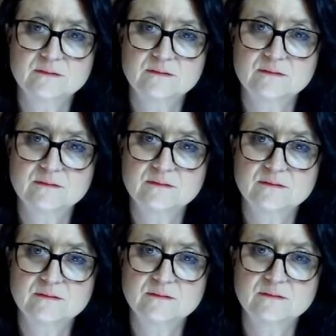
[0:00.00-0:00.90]

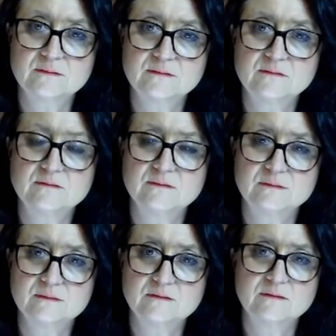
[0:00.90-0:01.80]

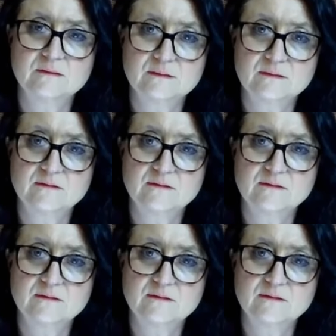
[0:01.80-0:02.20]
[no speech]